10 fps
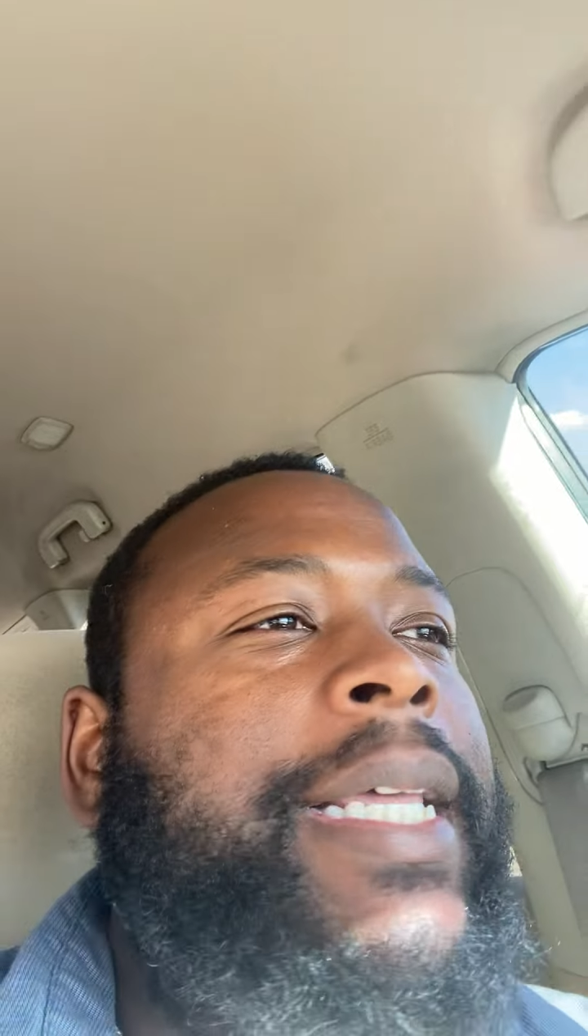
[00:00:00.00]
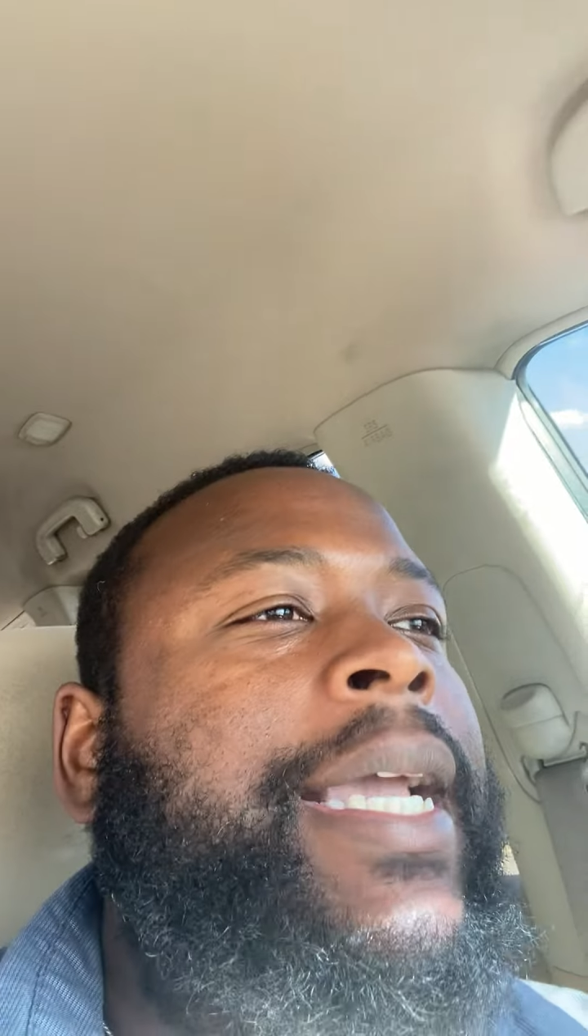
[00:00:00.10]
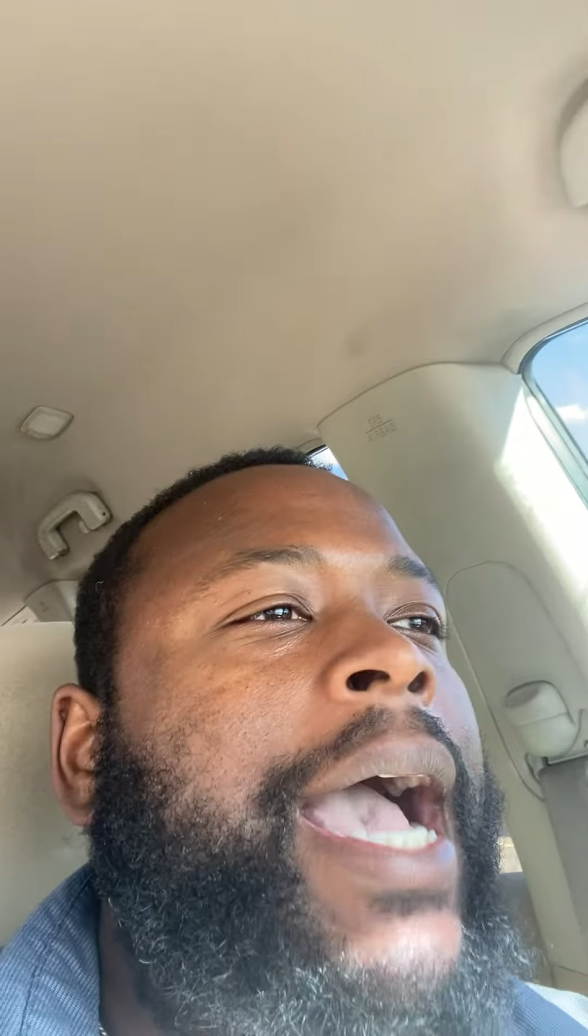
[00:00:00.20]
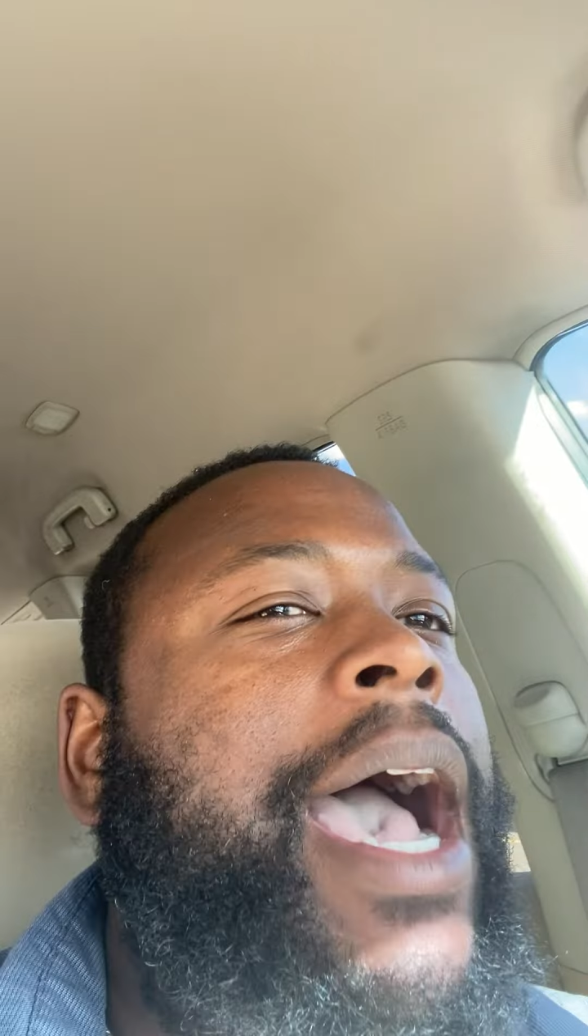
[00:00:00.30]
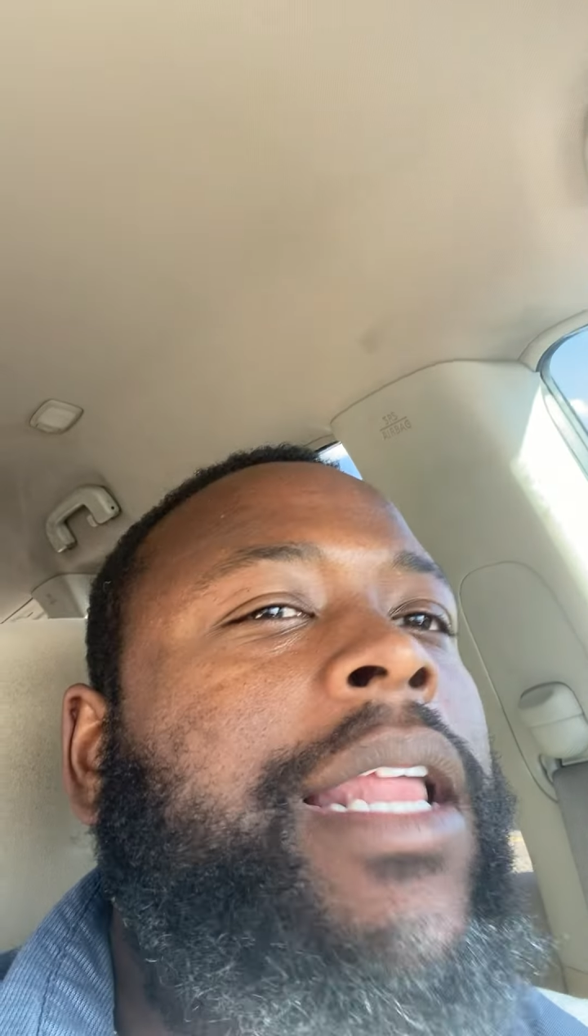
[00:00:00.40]
thing
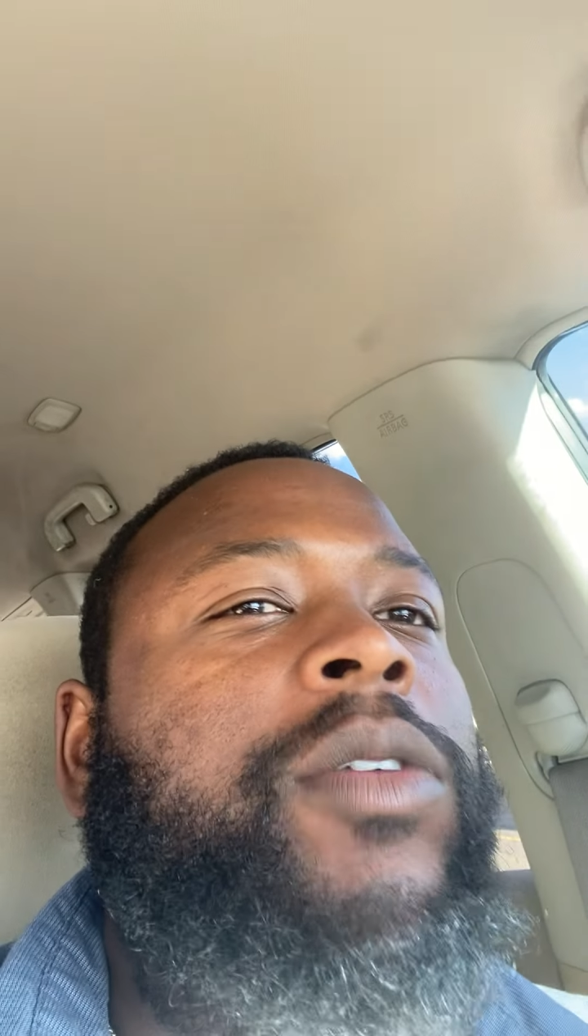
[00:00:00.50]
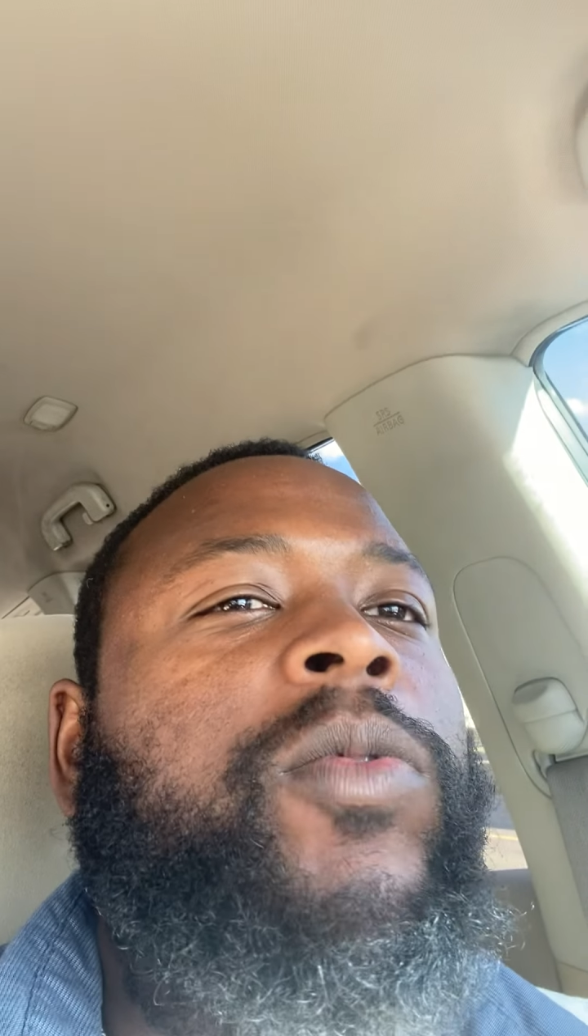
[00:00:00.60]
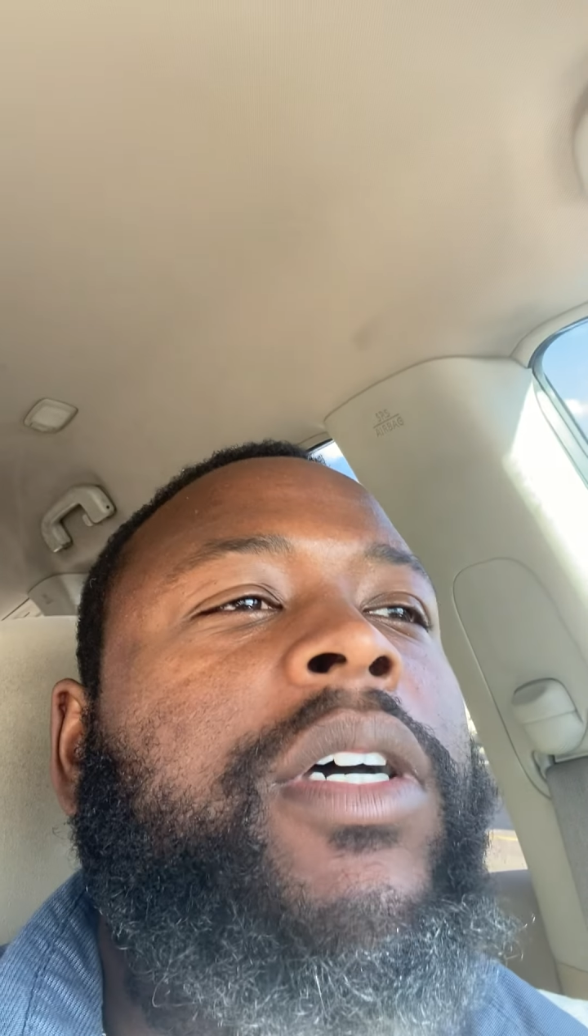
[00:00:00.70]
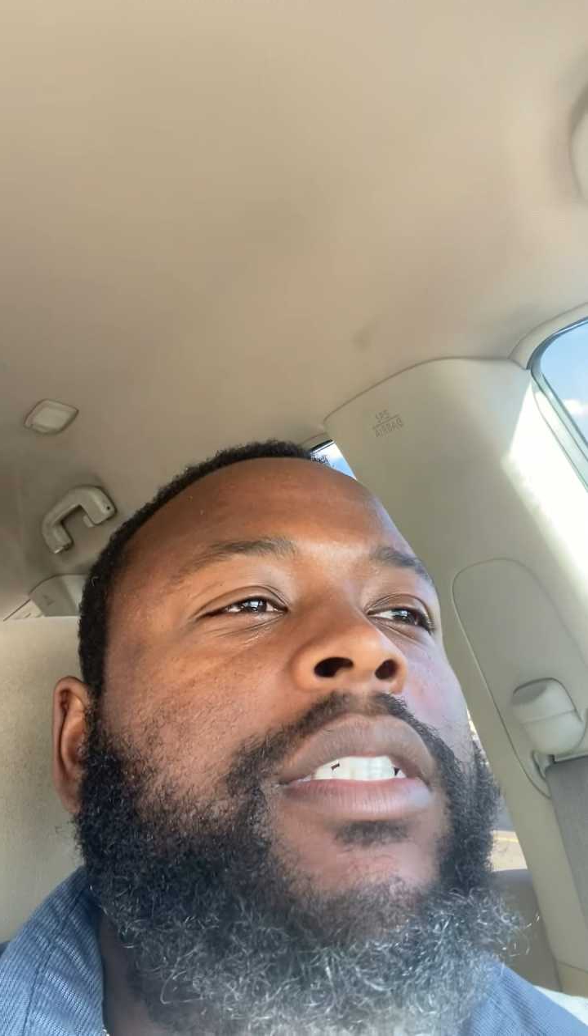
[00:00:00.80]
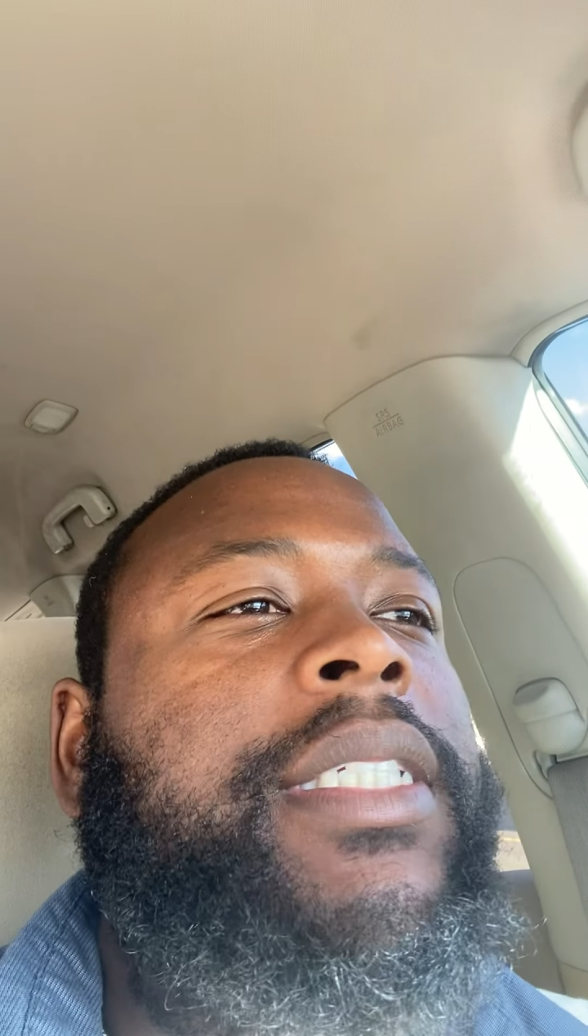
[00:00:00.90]
Hollywood